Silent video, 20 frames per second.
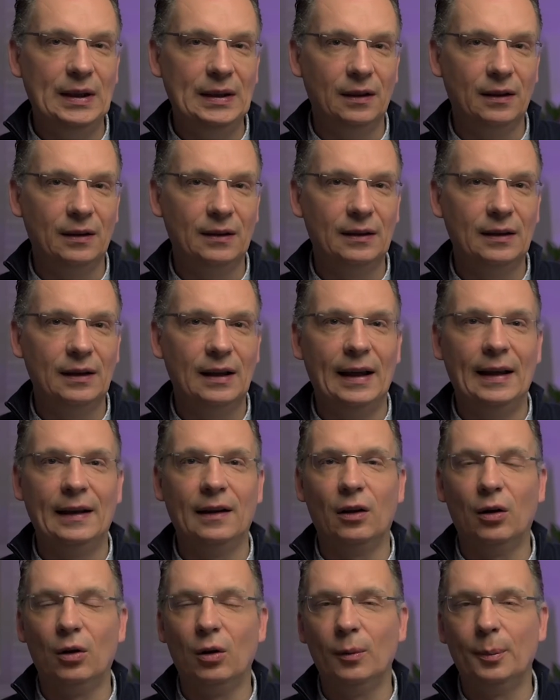dock
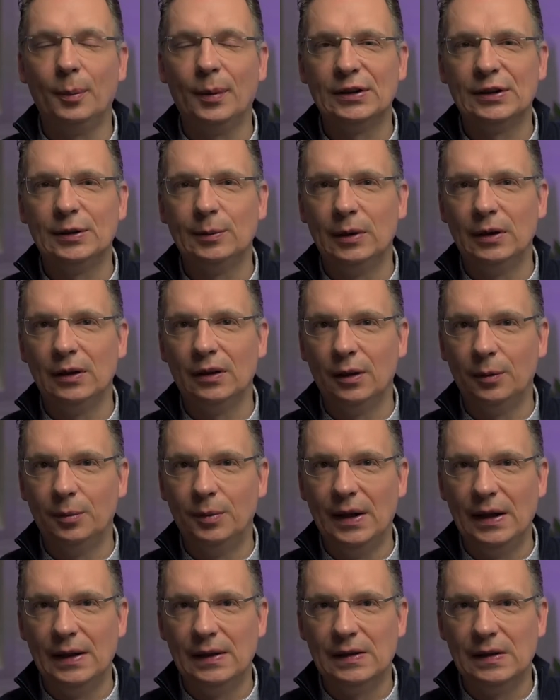and all possible
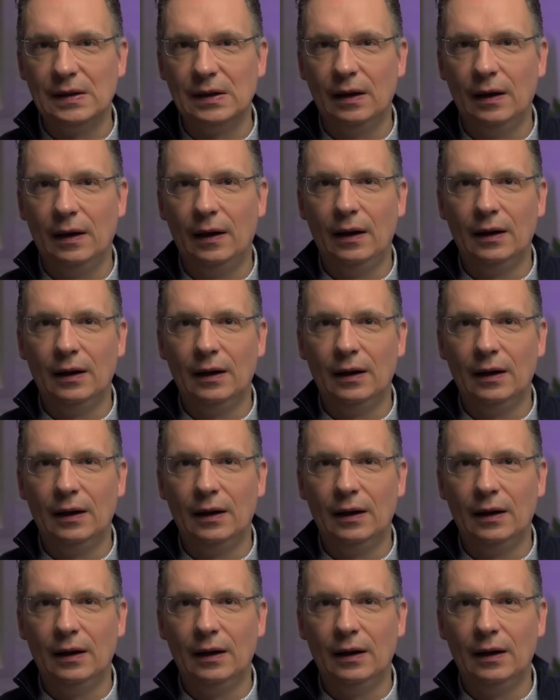updates.